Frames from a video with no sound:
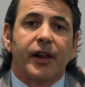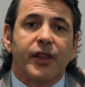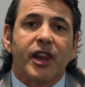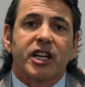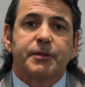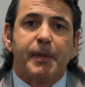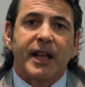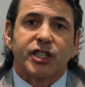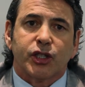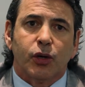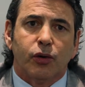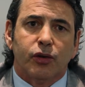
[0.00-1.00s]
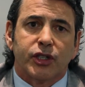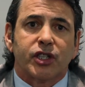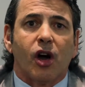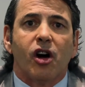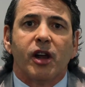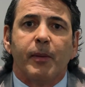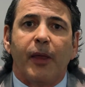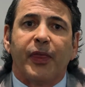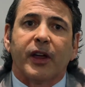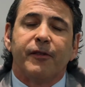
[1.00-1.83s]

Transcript: Linux based tools to automate the